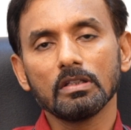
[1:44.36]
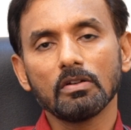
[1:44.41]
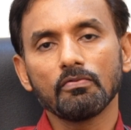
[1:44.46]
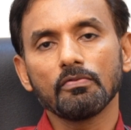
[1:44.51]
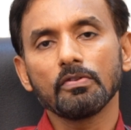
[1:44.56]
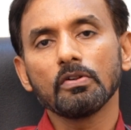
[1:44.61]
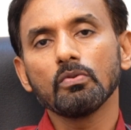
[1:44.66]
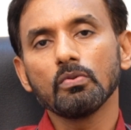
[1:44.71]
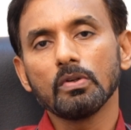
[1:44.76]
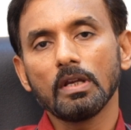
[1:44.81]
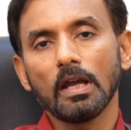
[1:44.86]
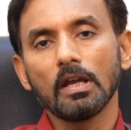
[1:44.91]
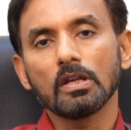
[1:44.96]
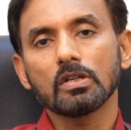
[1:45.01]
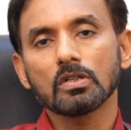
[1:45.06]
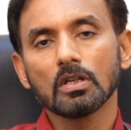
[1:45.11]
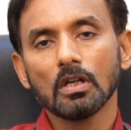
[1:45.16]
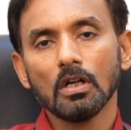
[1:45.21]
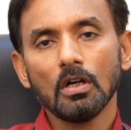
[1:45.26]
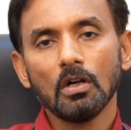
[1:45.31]
the few
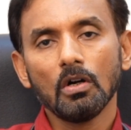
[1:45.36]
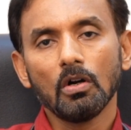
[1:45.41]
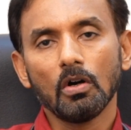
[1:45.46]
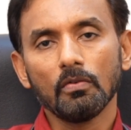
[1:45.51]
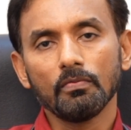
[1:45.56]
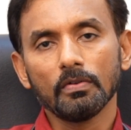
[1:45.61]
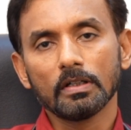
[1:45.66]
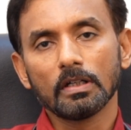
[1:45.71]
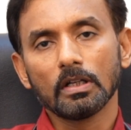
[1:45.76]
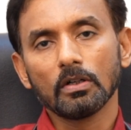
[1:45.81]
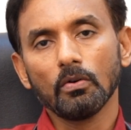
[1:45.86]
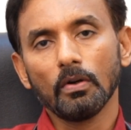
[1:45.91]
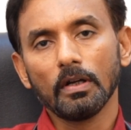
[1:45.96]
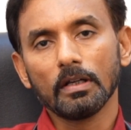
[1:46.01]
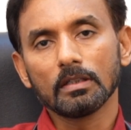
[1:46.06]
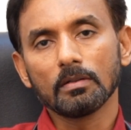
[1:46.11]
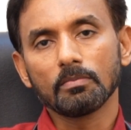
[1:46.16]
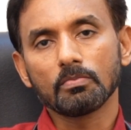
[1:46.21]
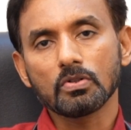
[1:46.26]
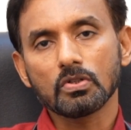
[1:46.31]
days of
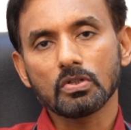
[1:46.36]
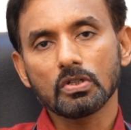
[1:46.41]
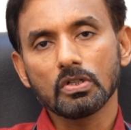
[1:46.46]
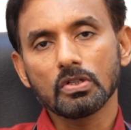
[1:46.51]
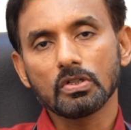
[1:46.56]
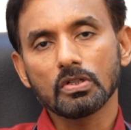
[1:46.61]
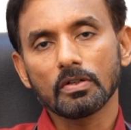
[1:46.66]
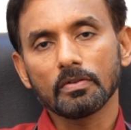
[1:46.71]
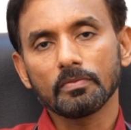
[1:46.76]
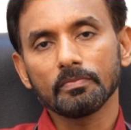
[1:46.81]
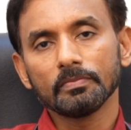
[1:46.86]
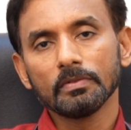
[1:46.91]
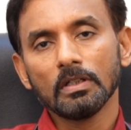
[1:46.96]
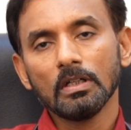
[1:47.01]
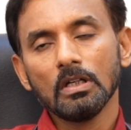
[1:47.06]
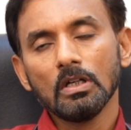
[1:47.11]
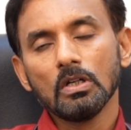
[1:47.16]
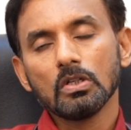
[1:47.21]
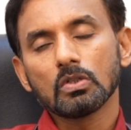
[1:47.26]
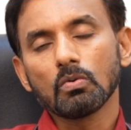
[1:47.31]
undergoing the procedure.
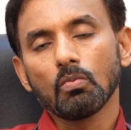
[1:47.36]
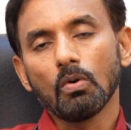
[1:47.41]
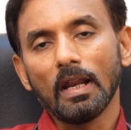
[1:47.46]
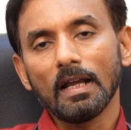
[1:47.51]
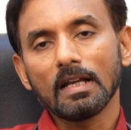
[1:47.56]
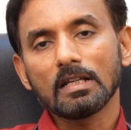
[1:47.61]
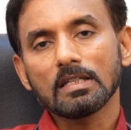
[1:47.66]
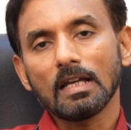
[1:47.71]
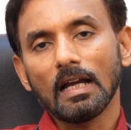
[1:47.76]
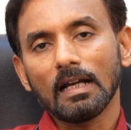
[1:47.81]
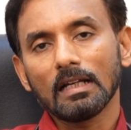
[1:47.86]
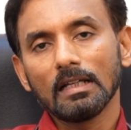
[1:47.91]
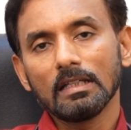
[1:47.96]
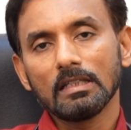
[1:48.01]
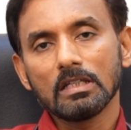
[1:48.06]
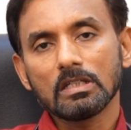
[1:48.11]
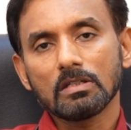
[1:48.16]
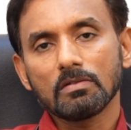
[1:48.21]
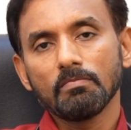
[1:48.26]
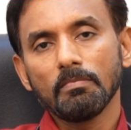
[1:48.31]
So what exactly
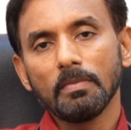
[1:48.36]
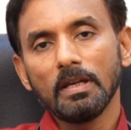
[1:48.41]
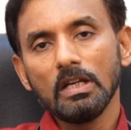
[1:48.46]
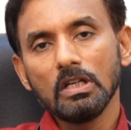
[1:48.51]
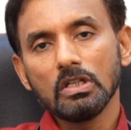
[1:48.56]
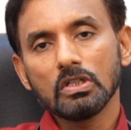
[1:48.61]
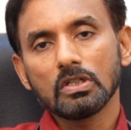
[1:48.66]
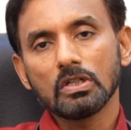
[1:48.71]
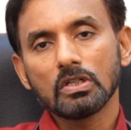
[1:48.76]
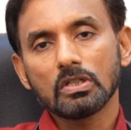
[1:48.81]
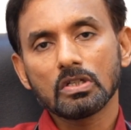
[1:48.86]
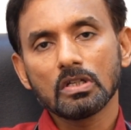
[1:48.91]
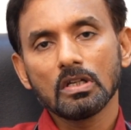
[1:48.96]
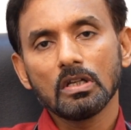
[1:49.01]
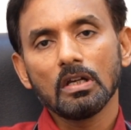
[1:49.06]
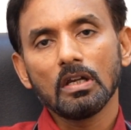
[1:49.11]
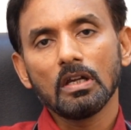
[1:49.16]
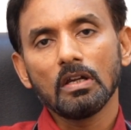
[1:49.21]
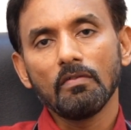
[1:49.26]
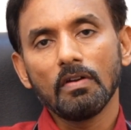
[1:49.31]
this means is
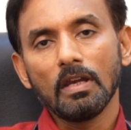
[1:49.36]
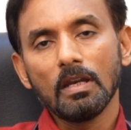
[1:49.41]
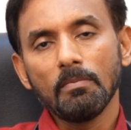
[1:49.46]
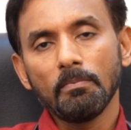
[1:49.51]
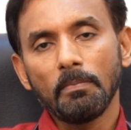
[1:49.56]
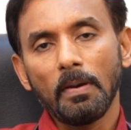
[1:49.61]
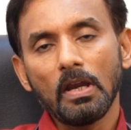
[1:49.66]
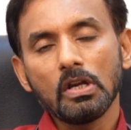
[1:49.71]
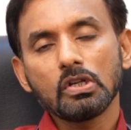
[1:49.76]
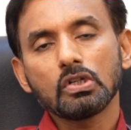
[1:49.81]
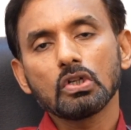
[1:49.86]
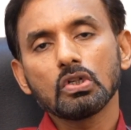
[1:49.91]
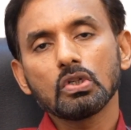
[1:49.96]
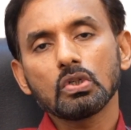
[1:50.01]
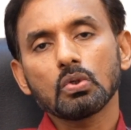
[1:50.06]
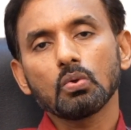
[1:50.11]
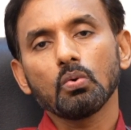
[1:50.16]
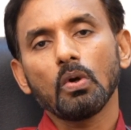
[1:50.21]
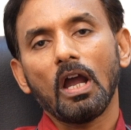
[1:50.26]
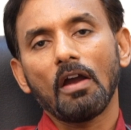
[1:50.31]
in
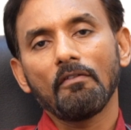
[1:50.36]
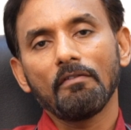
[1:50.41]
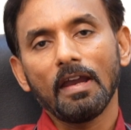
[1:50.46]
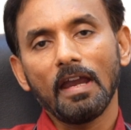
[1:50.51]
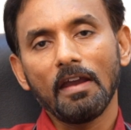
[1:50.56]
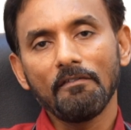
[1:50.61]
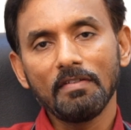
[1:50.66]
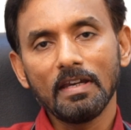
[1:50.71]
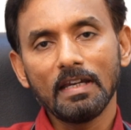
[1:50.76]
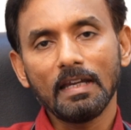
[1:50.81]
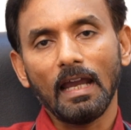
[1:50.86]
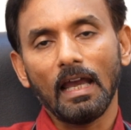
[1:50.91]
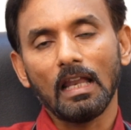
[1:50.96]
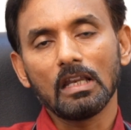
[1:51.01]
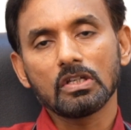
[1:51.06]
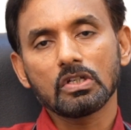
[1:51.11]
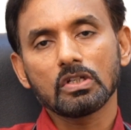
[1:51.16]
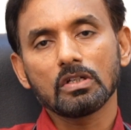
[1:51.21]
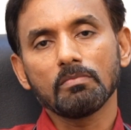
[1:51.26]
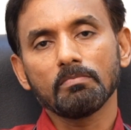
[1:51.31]
patients who have heavy
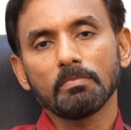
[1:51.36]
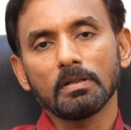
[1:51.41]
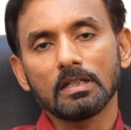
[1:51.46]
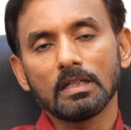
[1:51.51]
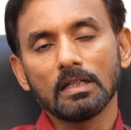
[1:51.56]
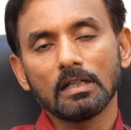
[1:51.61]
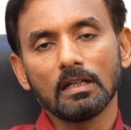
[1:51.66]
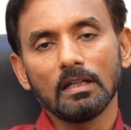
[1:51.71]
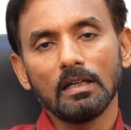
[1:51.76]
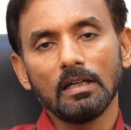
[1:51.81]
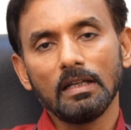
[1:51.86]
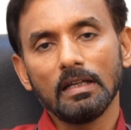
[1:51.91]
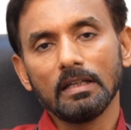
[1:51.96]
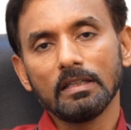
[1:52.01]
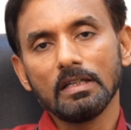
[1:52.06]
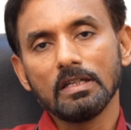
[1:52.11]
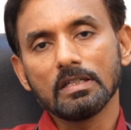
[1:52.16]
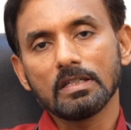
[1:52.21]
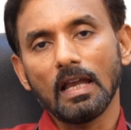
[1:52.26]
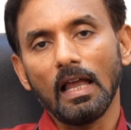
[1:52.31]
calcium, particularly in
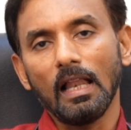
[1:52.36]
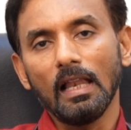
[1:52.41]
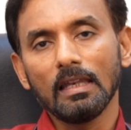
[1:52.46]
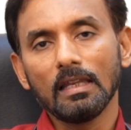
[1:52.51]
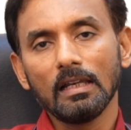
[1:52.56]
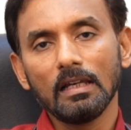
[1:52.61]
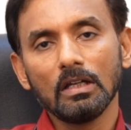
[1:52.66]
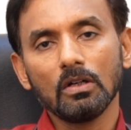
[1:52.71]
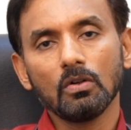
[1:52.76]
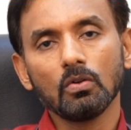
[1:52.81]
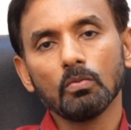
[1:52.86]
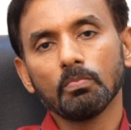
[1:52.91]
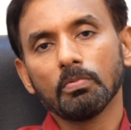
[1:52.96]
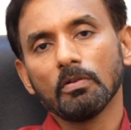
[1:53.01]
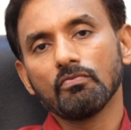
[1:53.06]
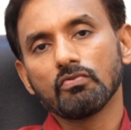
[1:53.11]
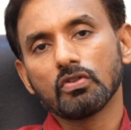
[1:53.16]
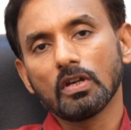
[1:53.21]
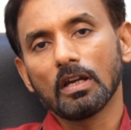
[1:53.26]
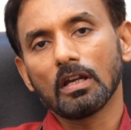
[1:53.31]
this elderly group
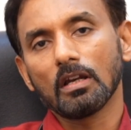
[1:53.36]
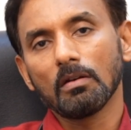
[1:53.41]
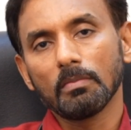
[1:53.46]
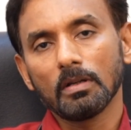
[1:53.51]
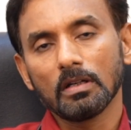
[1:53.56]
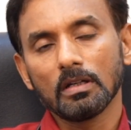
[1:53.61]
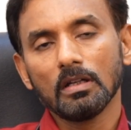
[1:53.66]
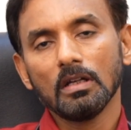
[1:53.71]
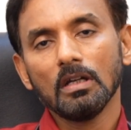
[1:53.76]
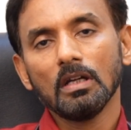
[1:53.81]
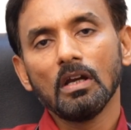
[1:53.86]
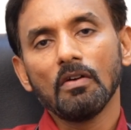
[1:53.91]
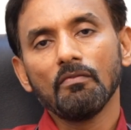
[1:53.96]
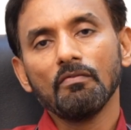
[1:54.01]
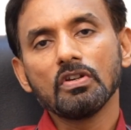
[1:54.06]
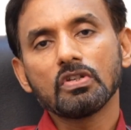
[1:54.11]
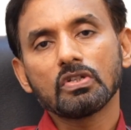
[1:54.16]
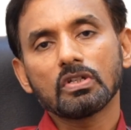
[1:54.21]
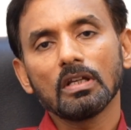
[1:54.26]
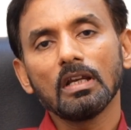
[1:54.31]
of gentlemen,
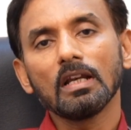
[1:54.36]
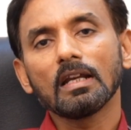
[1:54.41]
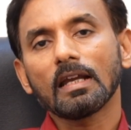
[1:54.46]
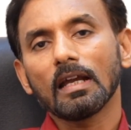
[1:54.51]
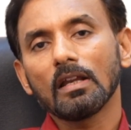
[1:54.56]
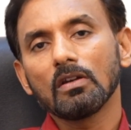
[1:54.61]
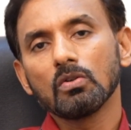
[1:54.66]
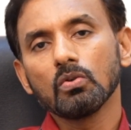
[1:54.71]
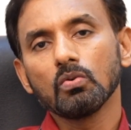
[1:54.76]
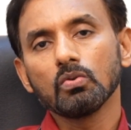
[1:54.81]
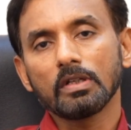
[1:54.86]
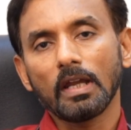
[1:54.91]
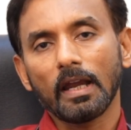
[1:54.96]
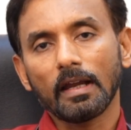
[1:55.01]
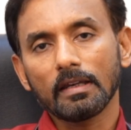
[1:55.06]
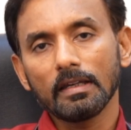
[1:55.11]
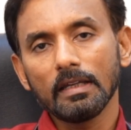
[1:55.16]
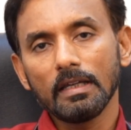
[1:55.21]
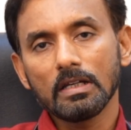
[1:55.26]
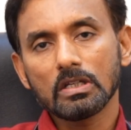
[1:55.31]
we still can do
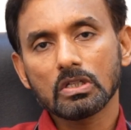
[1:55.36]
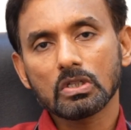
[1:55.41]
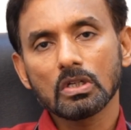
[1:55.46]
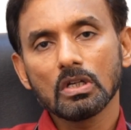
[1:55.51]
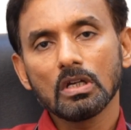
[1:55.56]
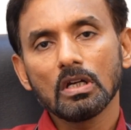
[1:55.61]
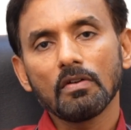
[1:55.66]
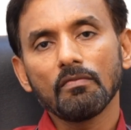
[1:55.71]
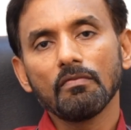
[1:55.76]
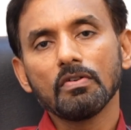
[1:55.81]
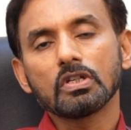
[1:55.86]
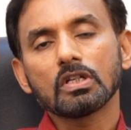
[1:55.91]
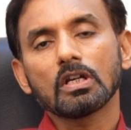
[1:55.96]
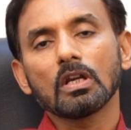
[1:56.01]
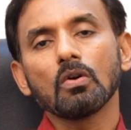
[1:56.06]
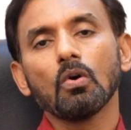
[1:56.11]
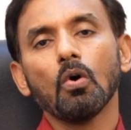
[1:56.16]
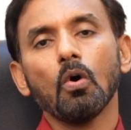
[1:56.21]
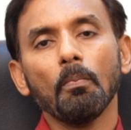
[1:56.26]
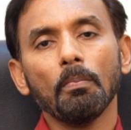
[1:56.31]
techniques which
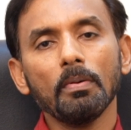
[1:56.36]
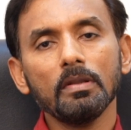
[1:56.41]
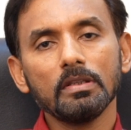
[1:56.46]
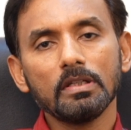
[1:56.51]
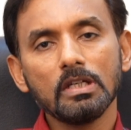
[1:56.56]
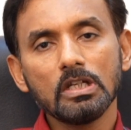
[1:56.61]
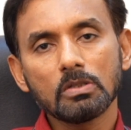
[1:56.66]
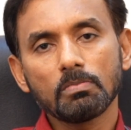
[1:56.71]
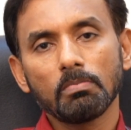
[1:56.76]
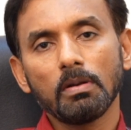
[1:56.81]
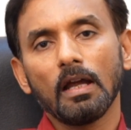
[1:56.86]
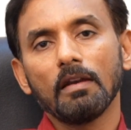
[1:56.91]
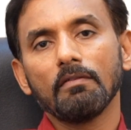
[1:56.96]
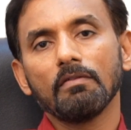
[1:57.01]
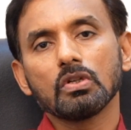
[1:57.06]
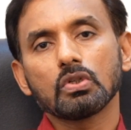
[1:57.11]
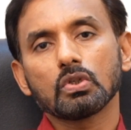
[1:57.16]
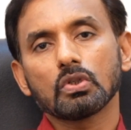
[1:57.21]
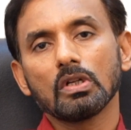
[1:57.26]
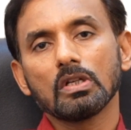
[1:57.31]
can open these blood
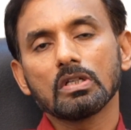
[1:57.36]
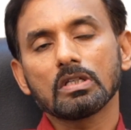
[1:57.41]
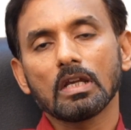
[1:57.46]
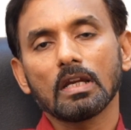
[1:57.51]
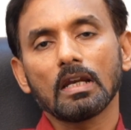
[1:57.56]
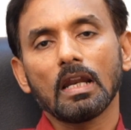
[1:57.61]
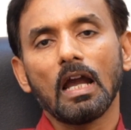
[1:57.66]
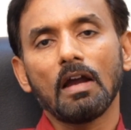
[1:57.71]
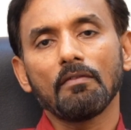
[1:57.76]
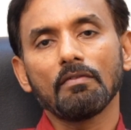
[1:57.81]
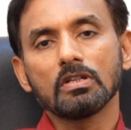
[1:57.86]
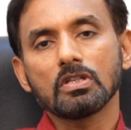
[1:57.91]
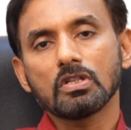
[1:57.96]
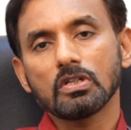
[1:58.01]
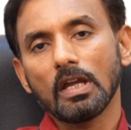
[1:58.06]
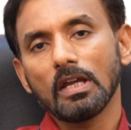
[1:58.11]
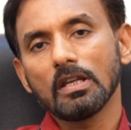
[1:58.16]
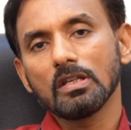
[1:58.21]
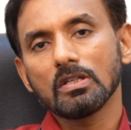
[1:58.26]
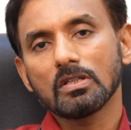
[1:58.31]
vessels and have
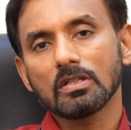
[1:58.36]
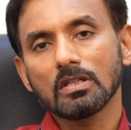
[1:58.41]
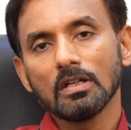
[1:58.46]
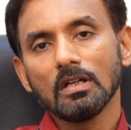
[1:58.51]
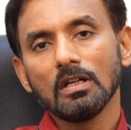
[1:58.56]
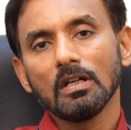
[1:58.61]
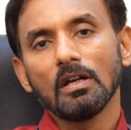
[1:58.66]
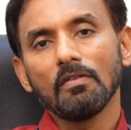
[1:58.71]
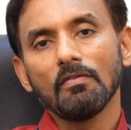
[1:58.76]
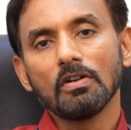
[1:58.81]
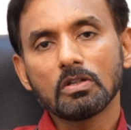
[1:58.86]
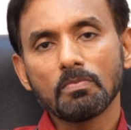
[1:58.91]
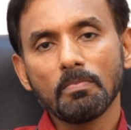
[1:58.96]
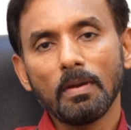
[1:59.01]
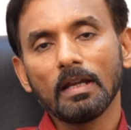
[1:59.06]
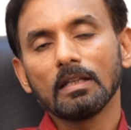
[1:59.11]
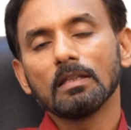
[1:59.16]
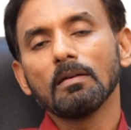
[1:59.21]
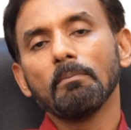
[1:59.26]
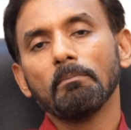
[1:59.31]
stents which
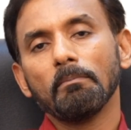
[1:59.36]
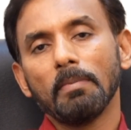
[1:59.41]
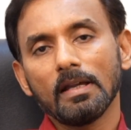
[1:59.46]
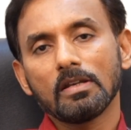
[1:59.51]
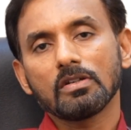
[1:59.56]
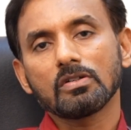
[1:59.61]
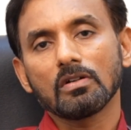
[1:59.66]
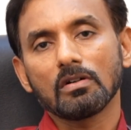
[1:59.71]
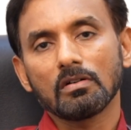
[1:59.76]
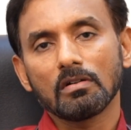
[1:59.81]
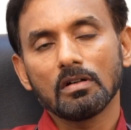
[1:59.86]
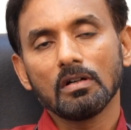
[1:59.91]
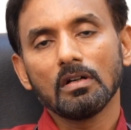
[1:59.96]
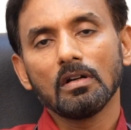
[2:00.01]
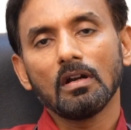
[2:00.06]
make them better